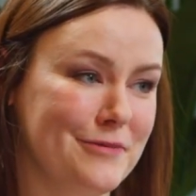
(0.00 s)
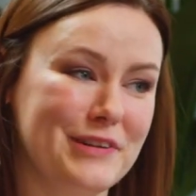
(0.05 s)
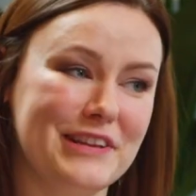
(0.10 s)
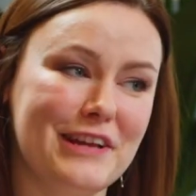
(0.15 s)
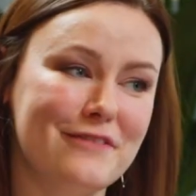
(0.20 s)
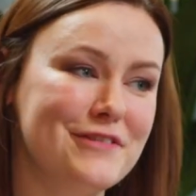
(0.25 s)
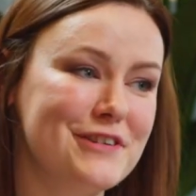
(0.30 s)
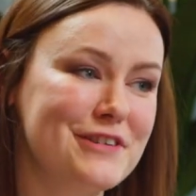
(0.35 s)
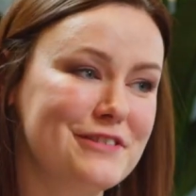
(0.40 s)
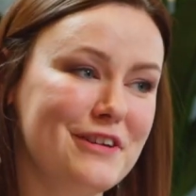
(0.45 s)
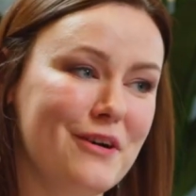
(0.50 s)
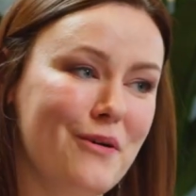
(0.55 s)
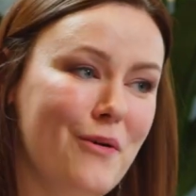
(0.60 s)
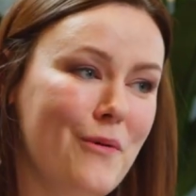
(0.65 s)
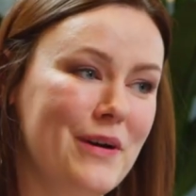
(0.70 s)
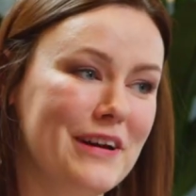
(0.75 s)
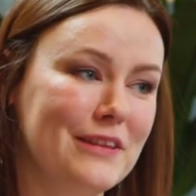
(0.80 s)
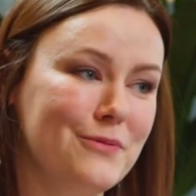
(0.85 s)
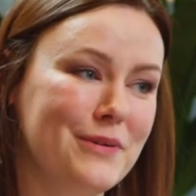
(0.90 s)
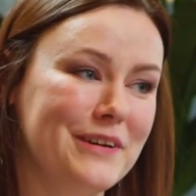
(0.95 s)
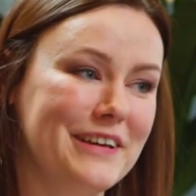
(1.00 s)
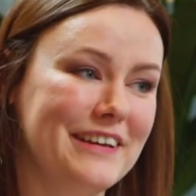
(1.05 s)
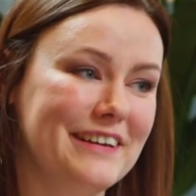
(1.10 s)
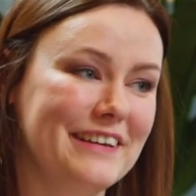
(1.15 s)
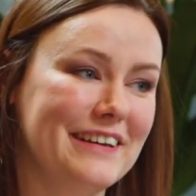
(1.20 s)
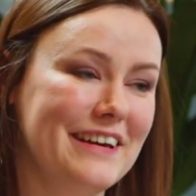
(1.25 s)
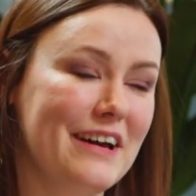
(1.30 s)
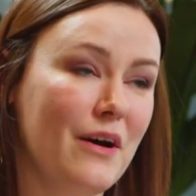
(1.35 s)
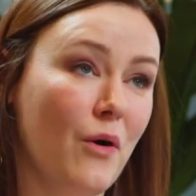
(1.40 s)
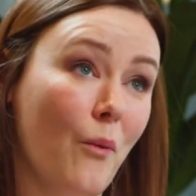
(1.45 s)
We never know
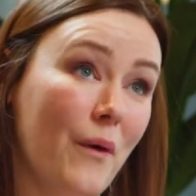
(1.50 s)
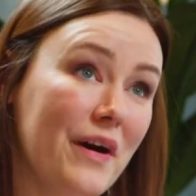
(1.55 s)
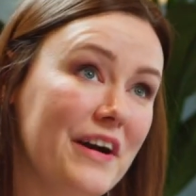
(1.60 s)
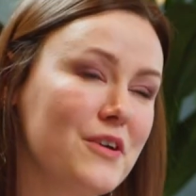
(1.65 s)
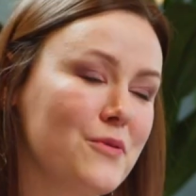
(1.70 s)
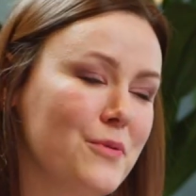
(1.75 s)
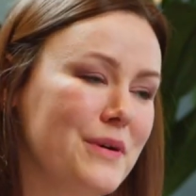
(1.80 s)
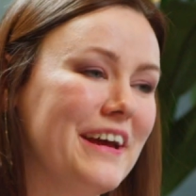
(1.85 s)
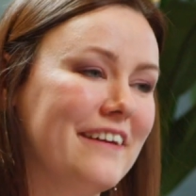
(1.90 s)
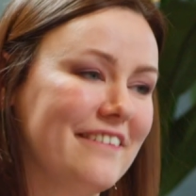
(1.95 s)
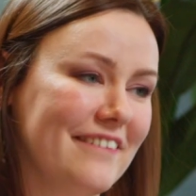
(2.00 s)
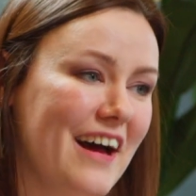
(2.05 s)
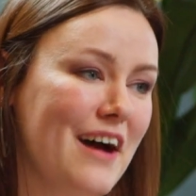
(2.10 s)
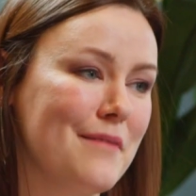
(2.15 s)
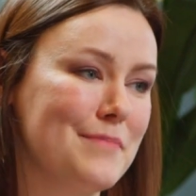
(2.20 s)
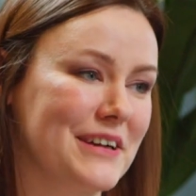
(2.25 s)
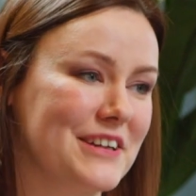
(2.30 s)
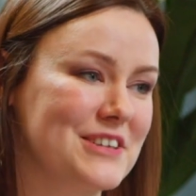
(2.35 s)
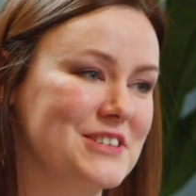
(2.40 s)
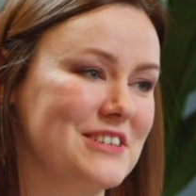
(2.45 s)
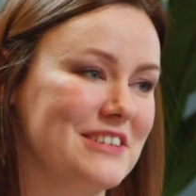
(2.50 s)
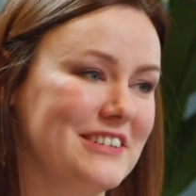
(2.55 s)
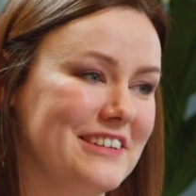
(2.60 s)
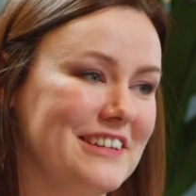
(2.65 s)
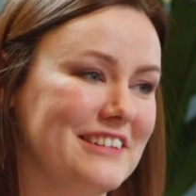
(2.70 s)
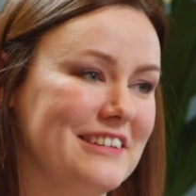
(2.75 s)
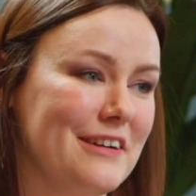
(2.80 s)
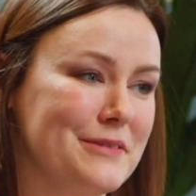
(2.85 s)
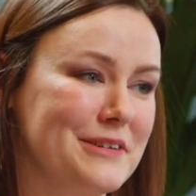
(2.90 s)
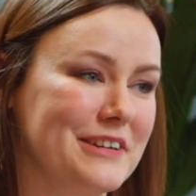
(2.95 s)
where we end up
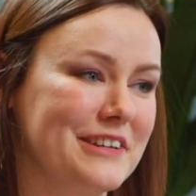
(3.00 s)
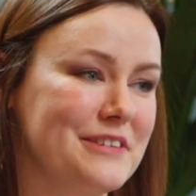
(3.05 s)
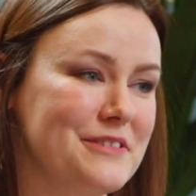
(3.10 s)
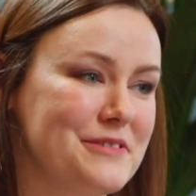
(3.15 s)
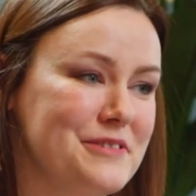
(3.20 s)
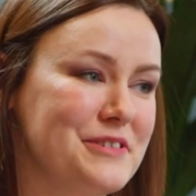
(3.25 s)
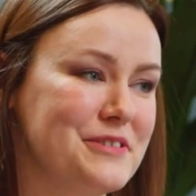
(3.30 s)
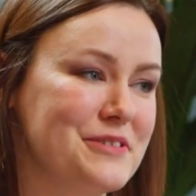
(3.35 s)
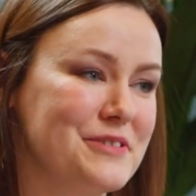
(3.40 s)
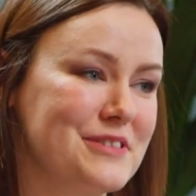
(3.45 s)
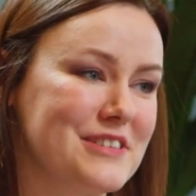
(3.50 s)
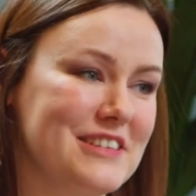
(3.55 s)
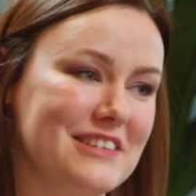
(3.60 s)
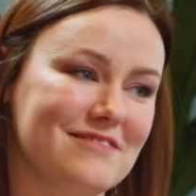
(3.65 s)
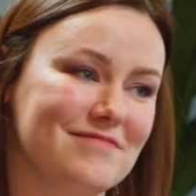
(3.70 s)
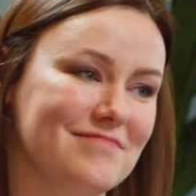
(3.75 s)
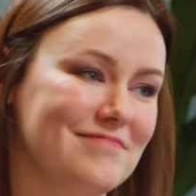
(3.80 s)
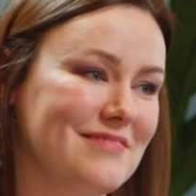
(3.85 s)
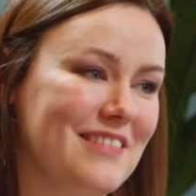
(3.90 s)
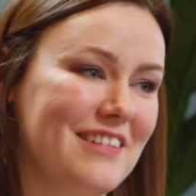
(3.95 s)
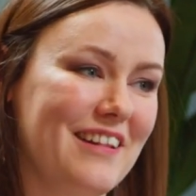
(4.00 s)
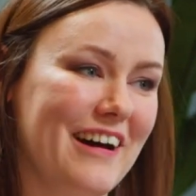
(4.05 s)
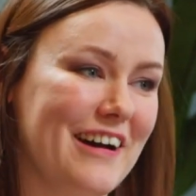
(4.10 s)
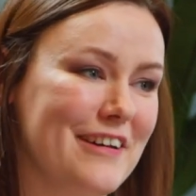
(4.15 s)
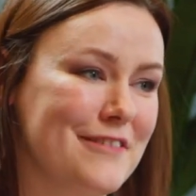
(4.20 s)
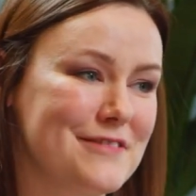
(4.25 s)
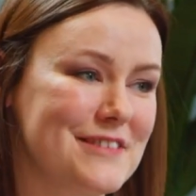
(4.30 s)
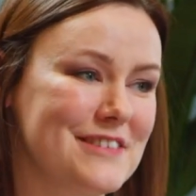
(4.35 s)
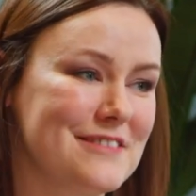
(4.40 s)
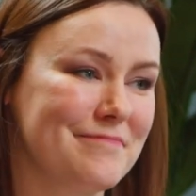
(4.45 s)
actually in our careers and
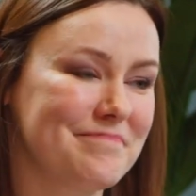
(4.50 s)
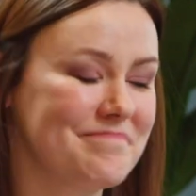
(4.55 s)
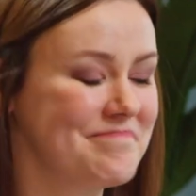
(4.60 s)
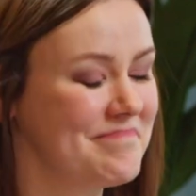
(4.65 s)
lives.